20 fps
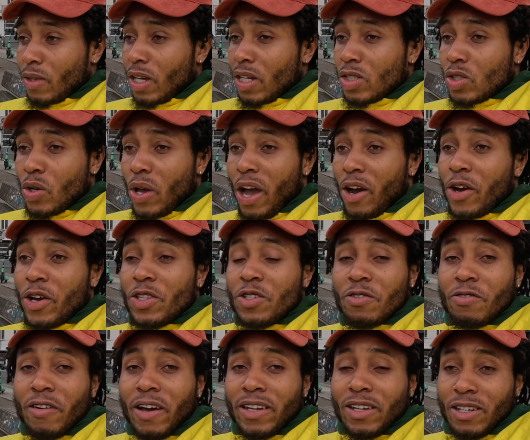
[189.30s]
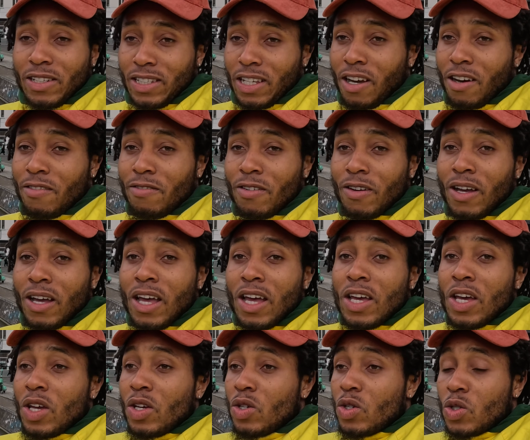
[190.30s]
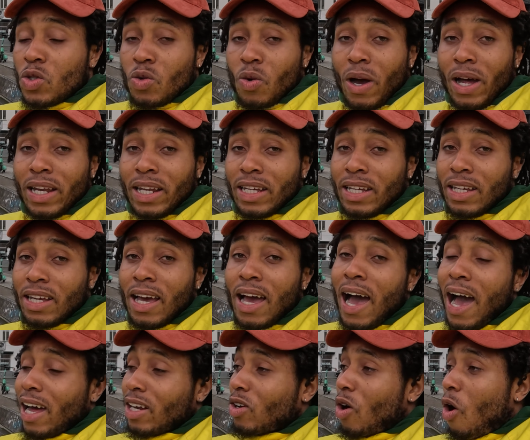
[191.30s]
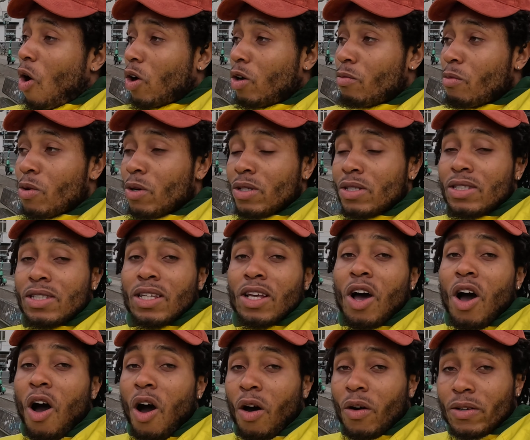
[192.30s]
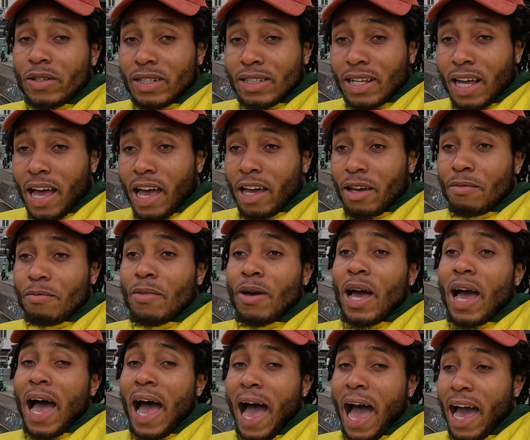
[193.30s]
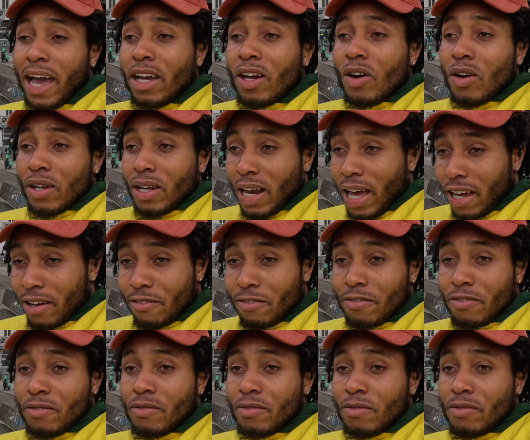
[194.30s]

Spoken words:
So you are going to find yourself usually and almost all the time high on life.